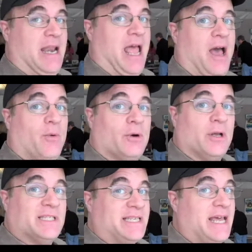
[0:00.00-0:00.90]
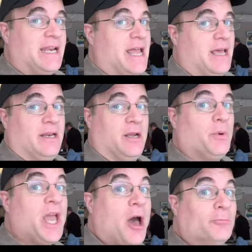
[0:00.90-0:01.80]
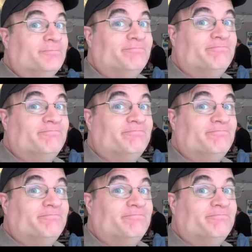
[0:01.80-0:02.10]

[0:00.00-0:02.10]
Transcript: now we're all set, and here we go